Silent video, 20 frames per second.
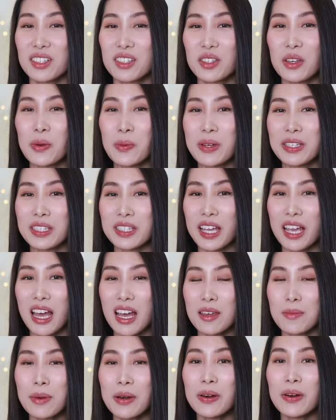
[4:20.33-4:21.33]
So with
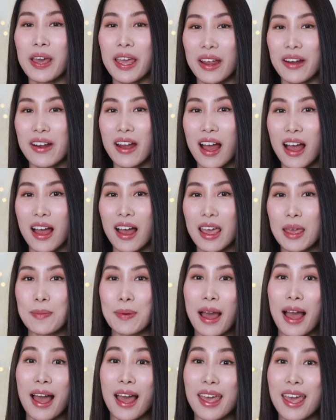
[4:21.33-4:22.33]
TYMO Air
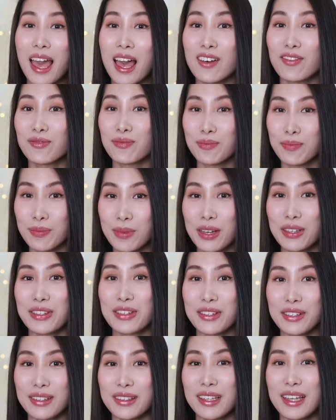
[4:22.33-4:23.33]
Hype, I have
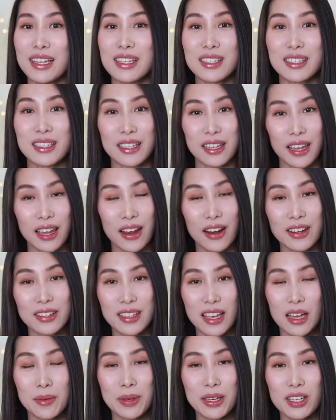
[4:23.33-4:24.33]
much less hair
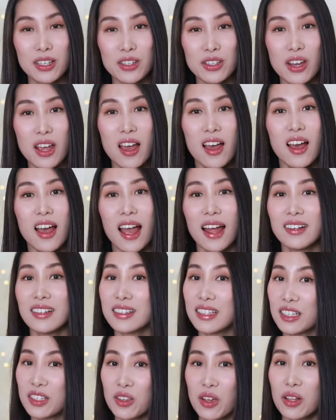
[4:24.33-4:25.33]
damage and
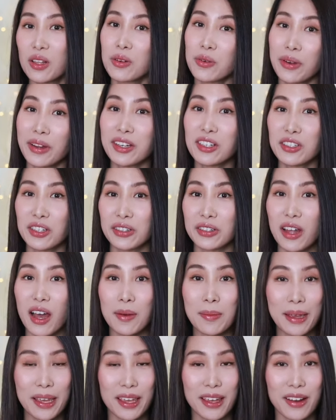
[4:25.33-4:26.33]
discoloration
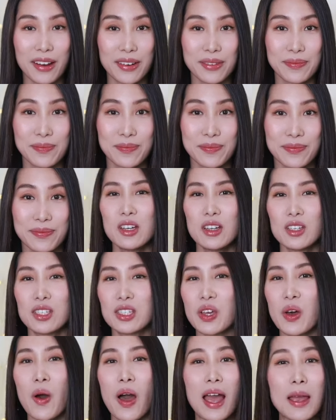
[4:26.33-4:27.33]
on my hair.
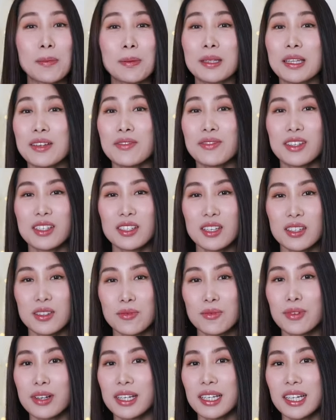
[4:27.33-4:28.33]
So I believe this is
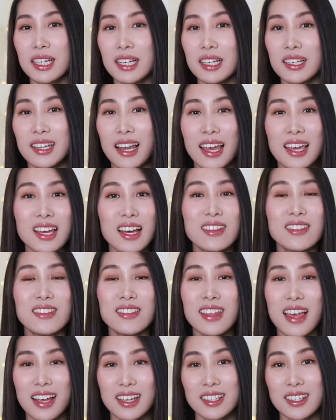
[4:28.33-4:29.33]
really like a
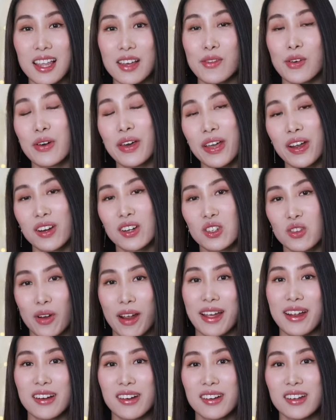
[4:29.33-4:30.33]
next level hair
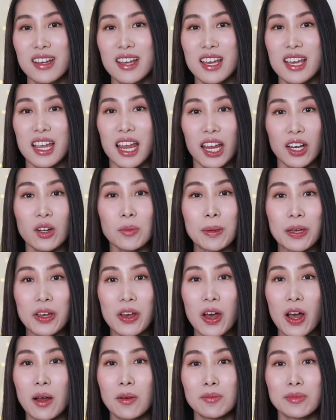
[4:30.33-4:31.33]
dryer. It'll
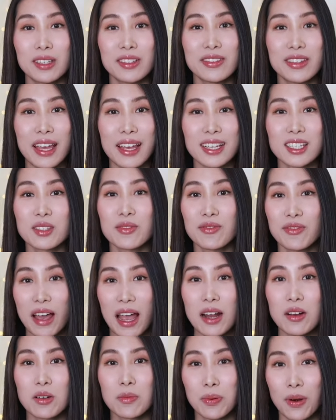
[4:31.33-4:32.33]
become the next
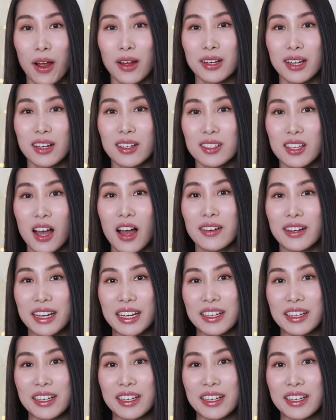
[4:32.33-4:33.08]
viral product on the